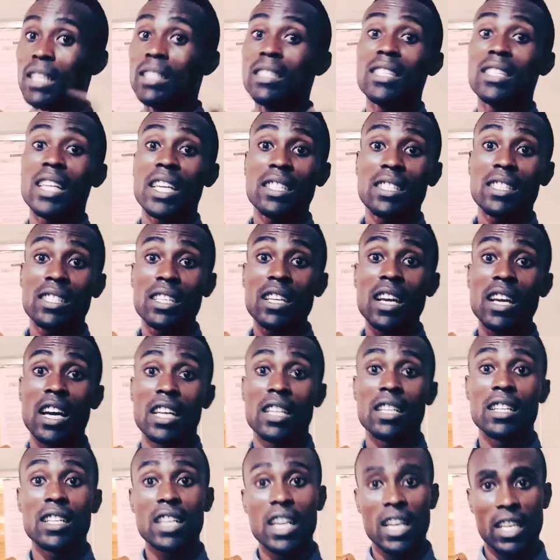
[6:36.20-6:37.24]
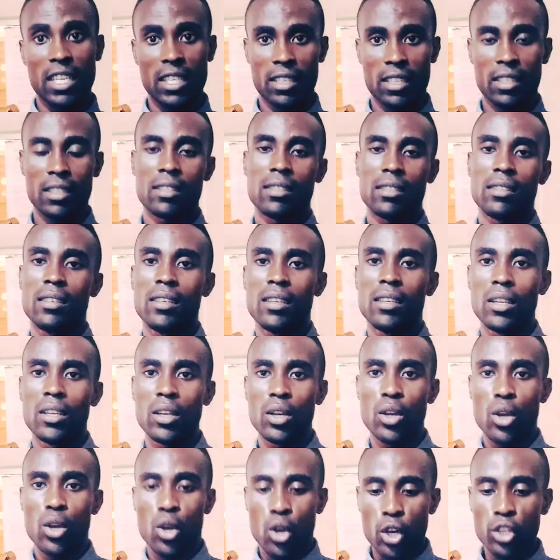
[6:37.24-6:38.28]
90 and 9.
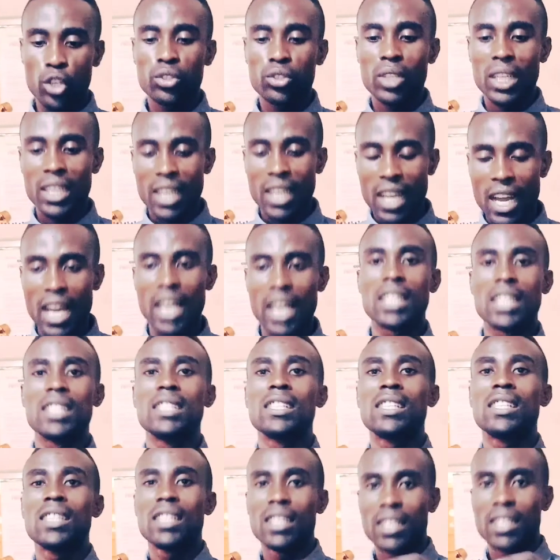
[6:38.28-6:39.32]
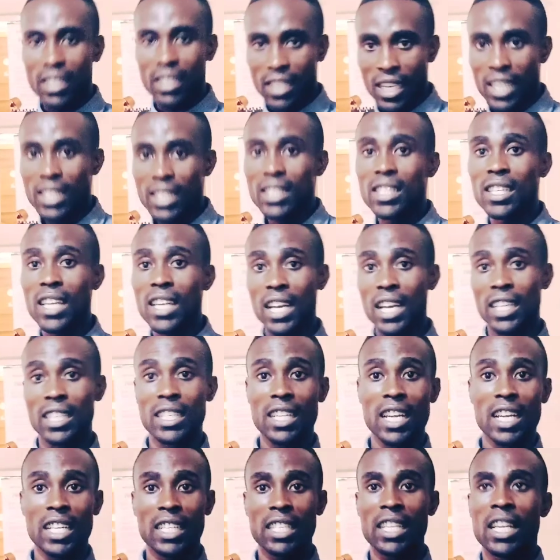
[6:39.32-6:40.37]
190 and
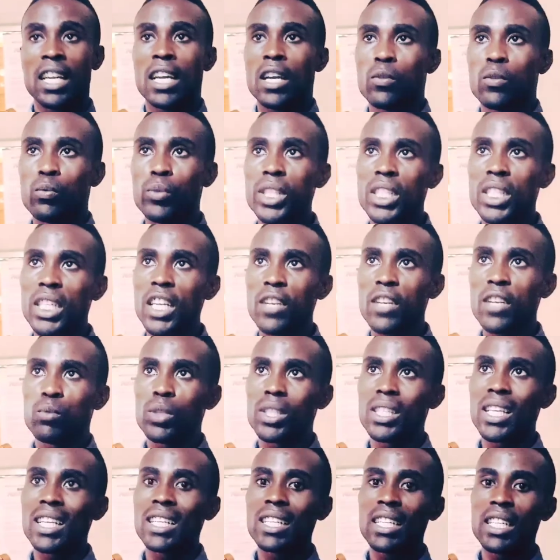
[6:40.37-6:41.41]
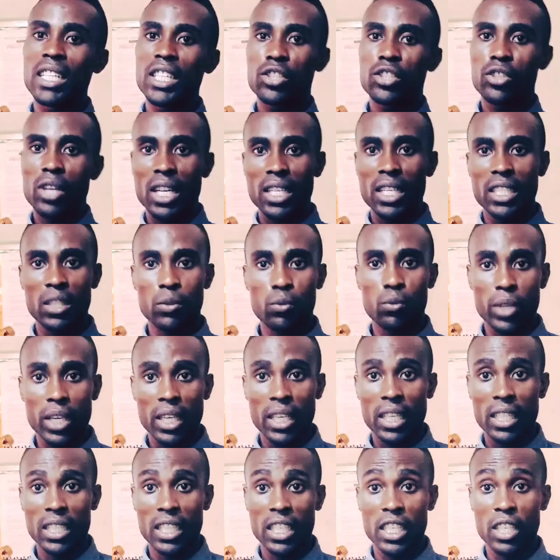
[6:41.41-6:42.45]
9, which if we say literally the
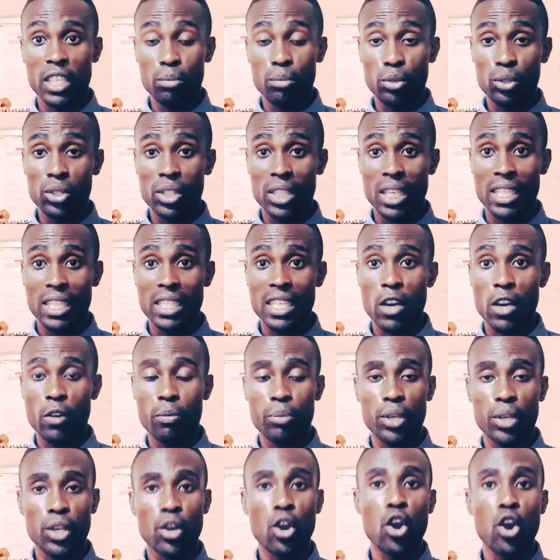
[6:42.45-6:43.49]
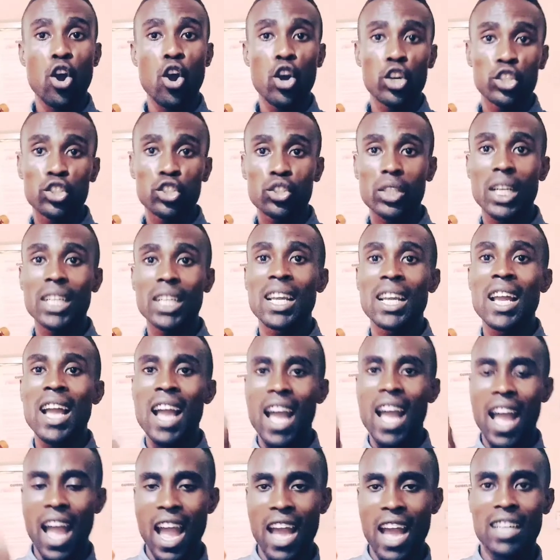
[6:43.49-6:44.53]
way the Igbo say it, that would be
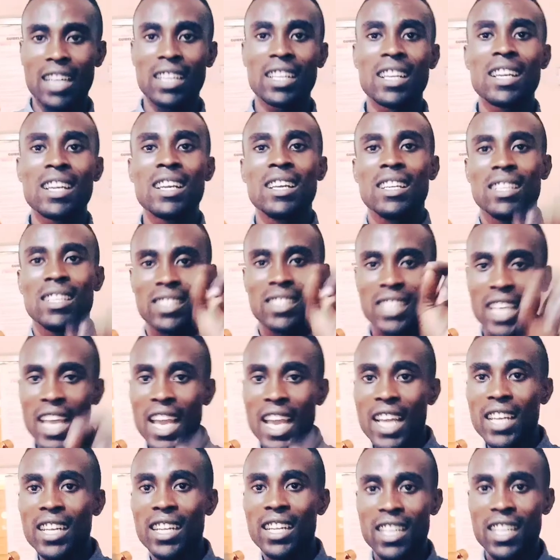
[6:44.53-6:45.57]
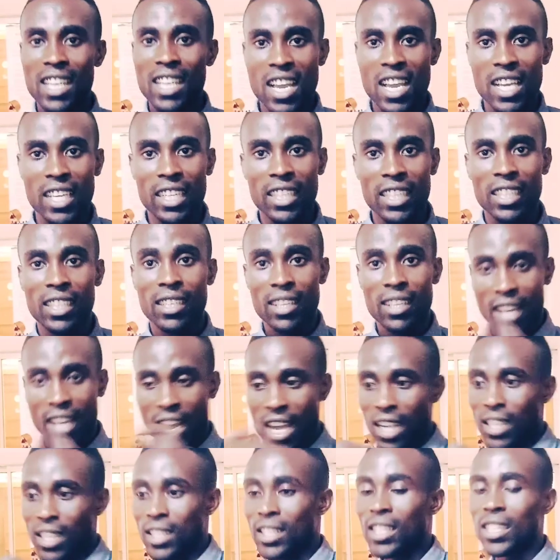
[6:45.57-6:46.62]
110 9
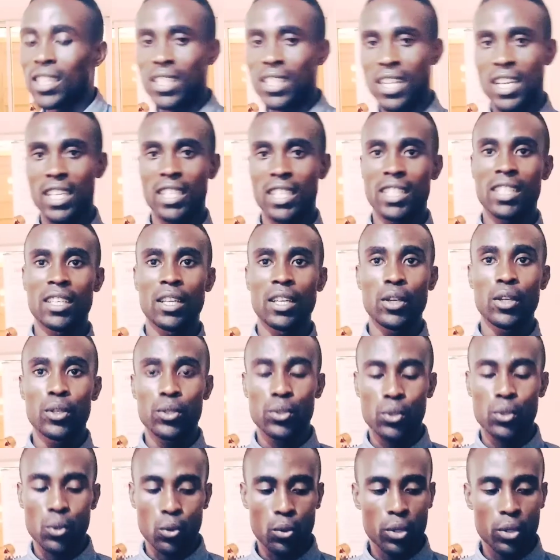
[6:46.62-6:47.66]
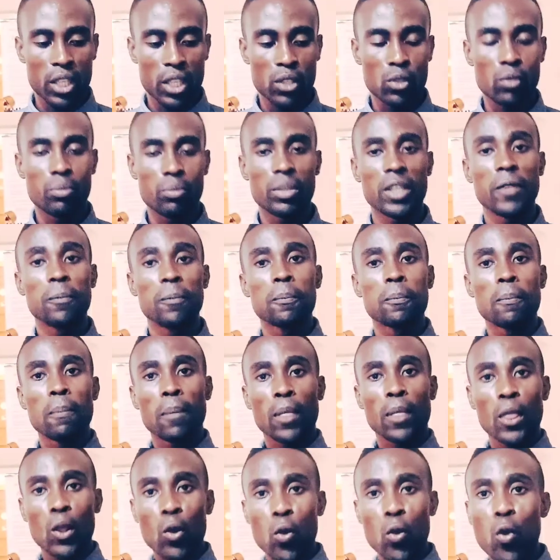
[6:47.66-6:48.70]
and 9. So it will be
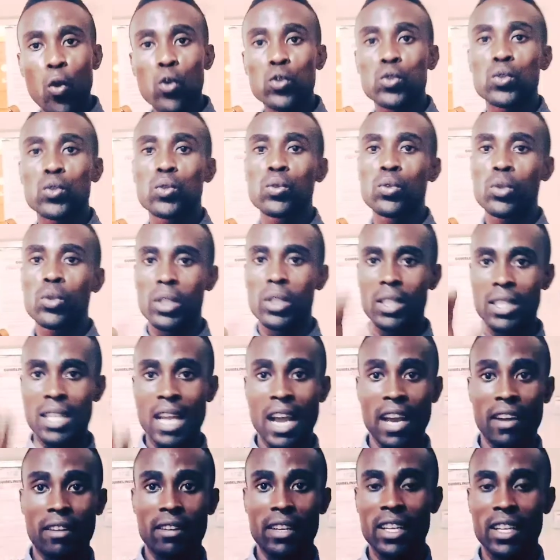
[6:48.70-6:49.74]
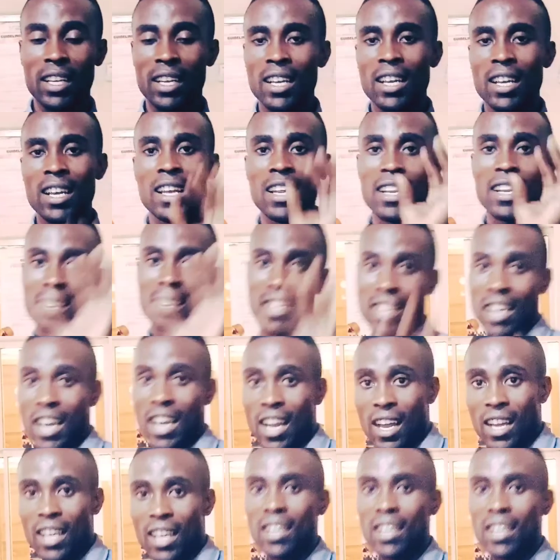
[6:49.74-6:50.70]
Otu Nari na